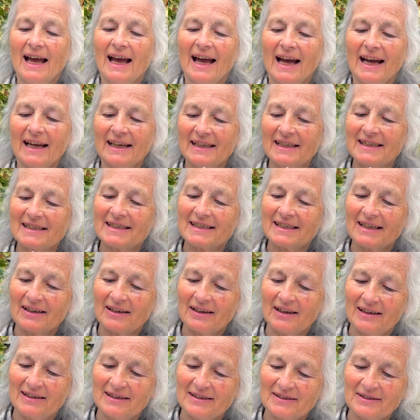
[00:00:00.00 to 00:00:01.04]
and it's a,
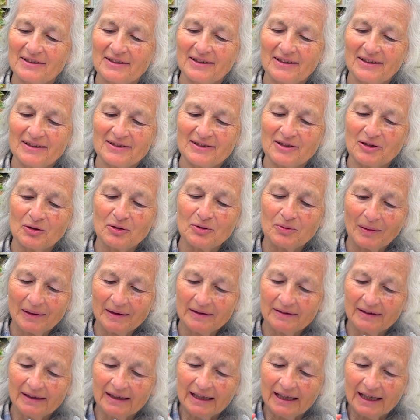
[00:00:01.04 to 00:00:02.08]
it's, it's a good one.